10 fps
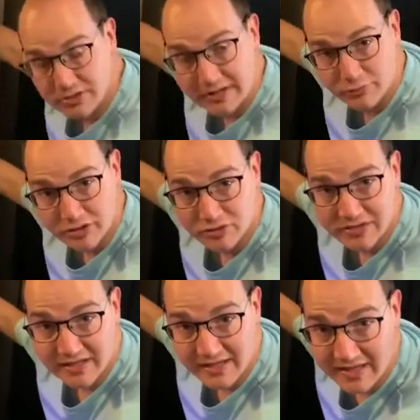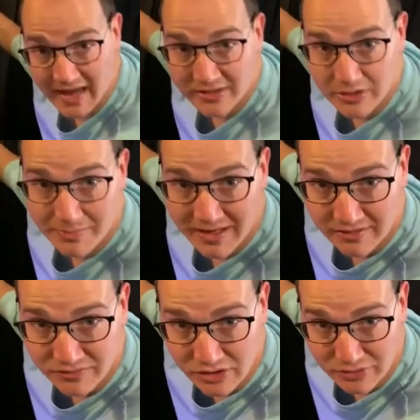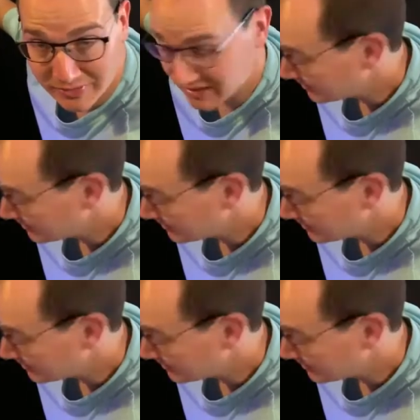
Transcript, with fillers: temperature setting at the back of the unit.